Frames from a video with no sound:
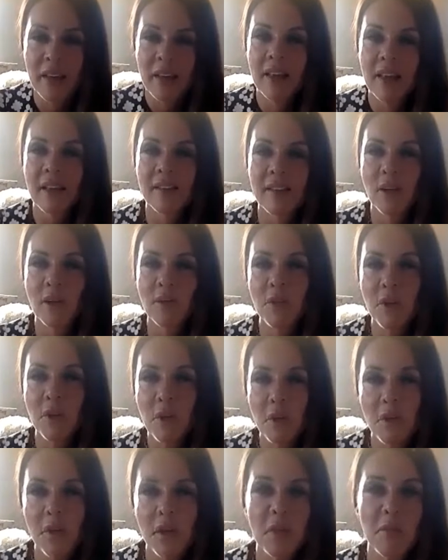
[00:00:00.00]
So if
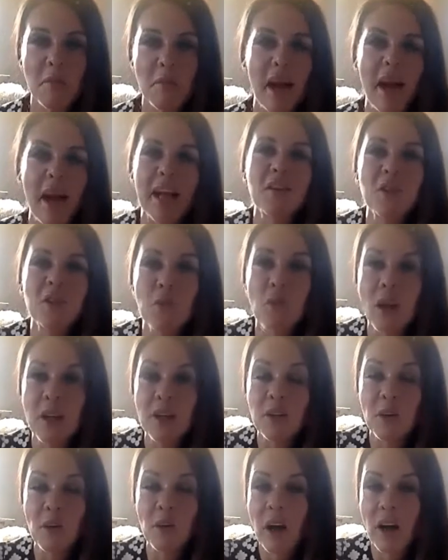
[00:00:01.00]
you think back to when
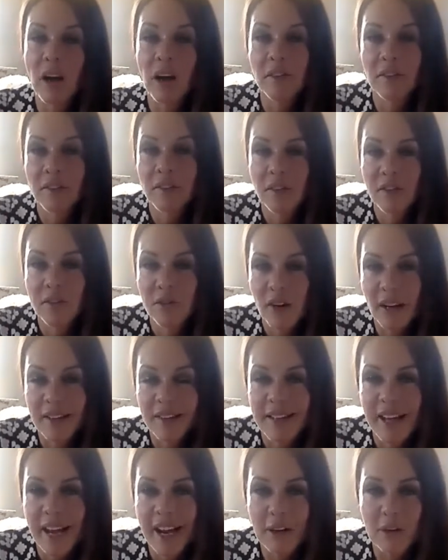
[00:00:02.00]
you're last
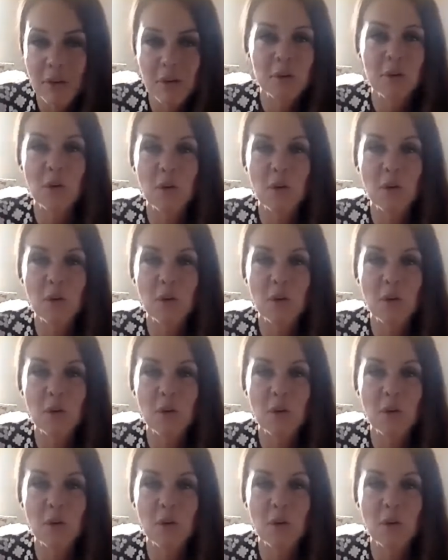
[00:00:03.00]
stressed out,